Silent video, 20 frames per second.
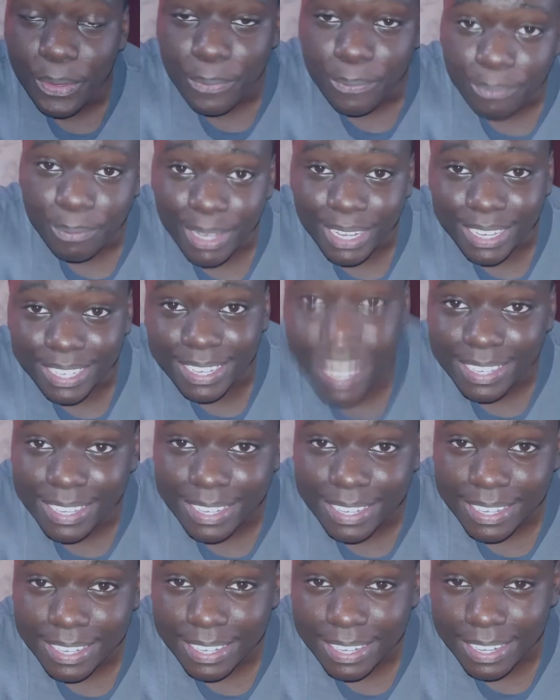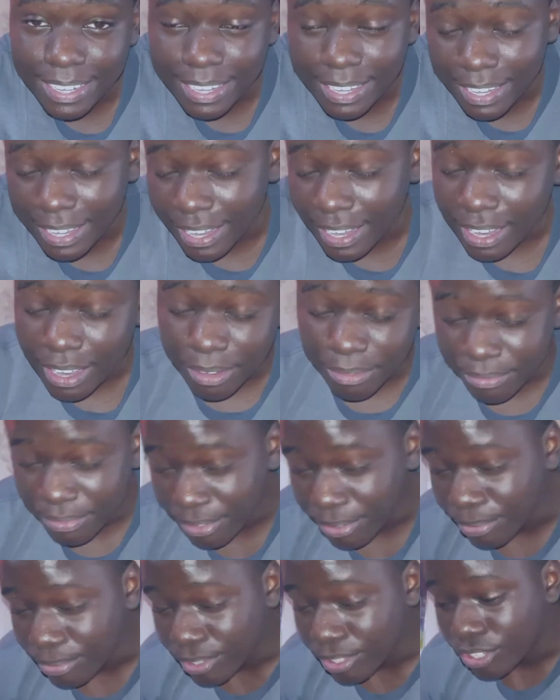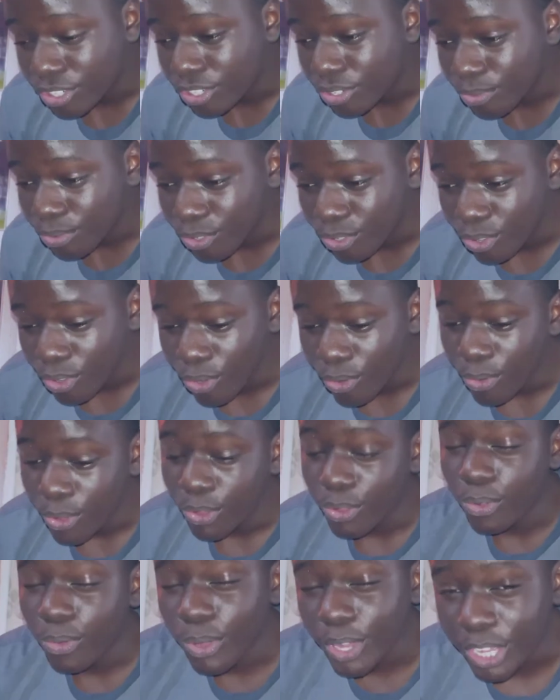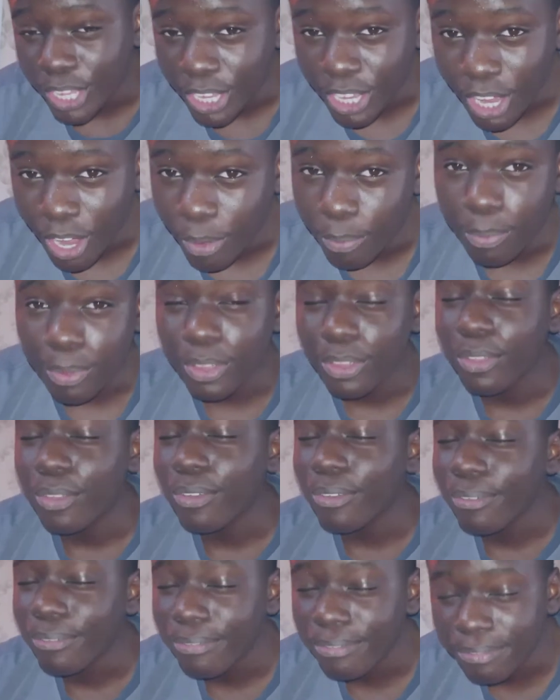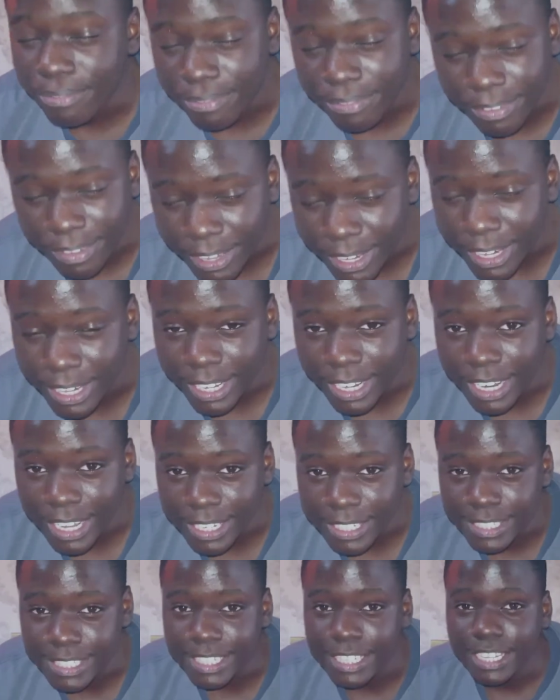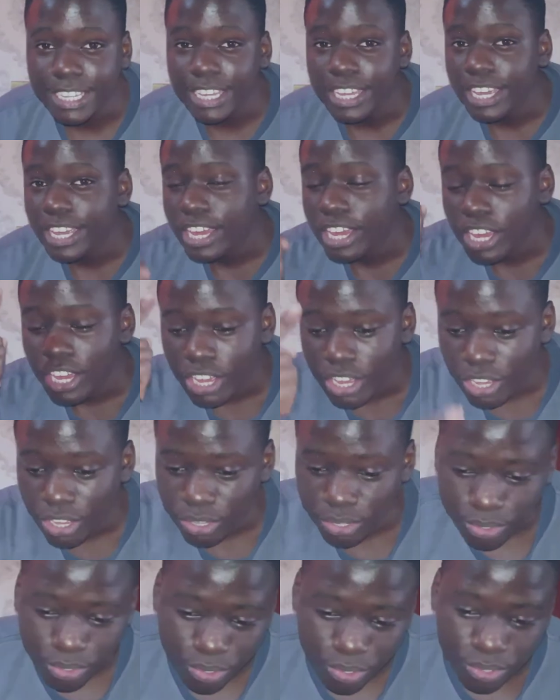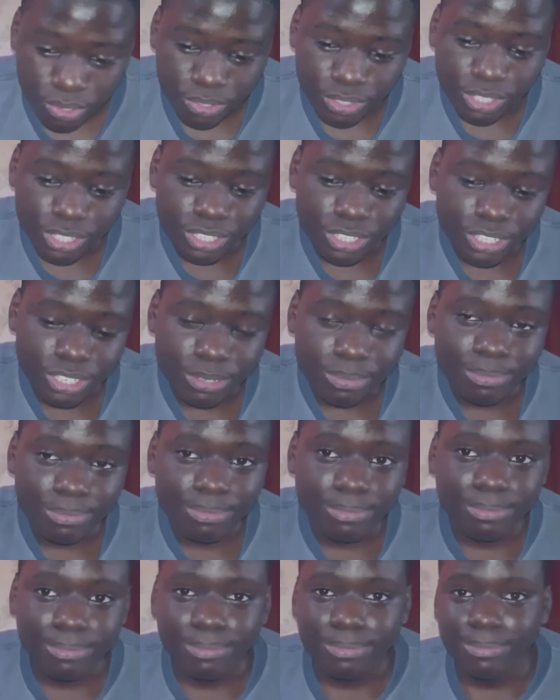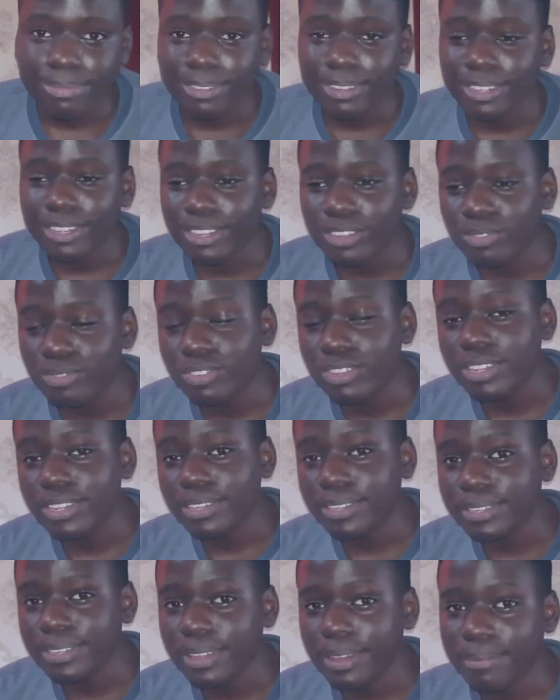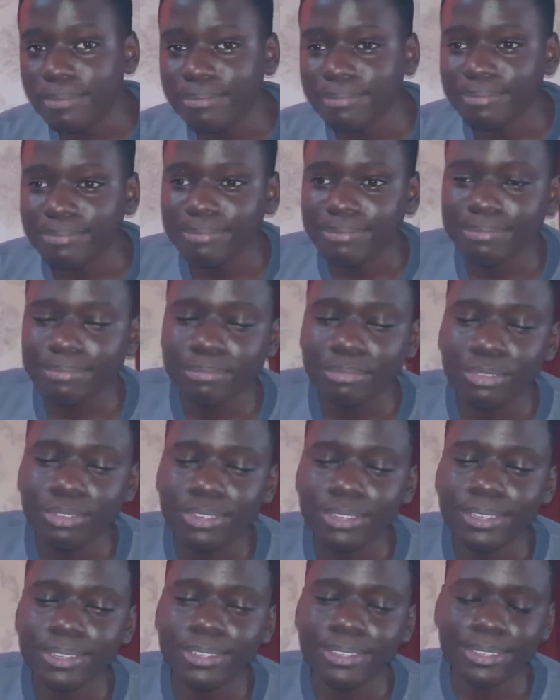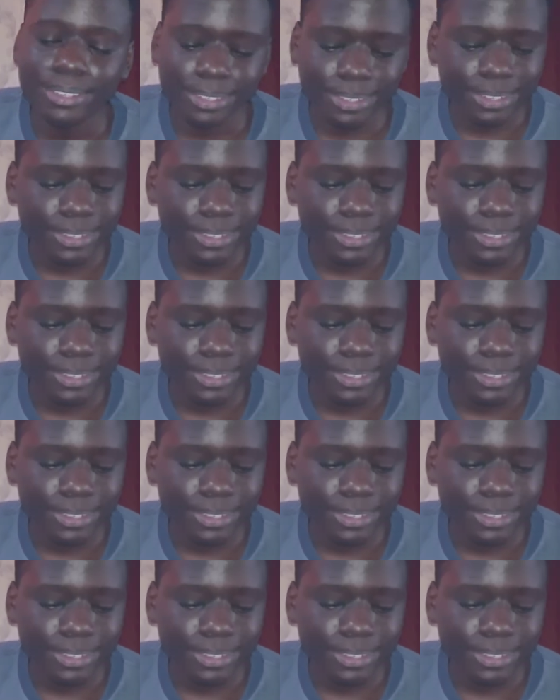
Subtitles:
But I'm from the gym. You know, when you're waking up and you're feeling lazy, you go to the gym and then you take some proteins.